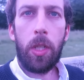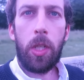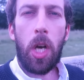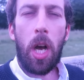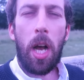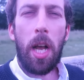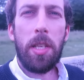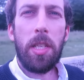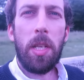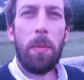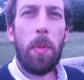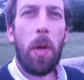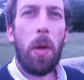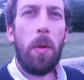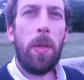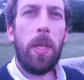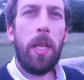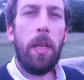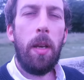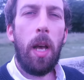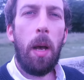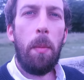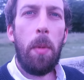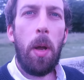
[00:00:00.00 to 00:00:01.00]
guys I'm
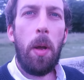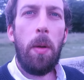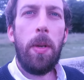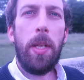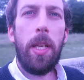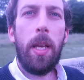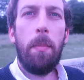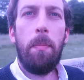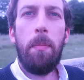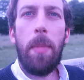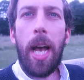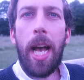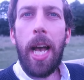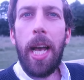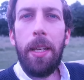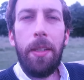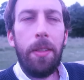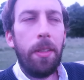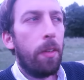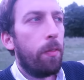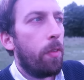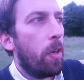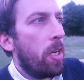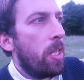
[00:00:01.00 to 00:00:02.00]
only I'm only a
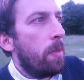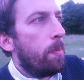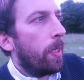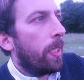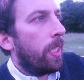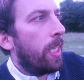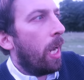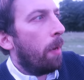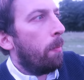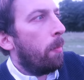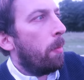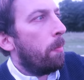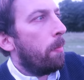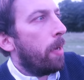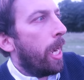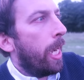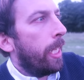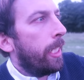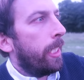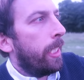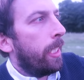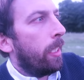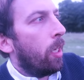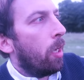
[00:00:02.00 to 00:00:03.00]
man I've only become a
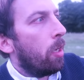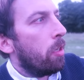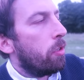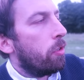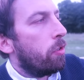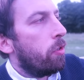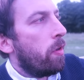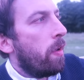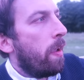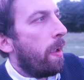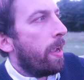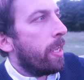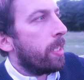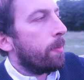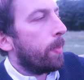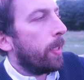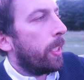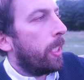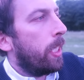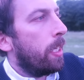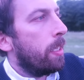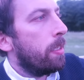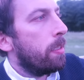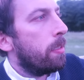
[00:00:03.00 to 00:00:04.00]
man in the last two years
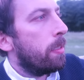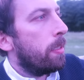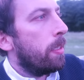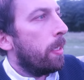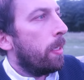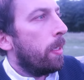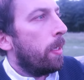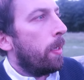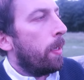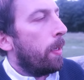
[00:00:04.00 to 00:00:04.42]
because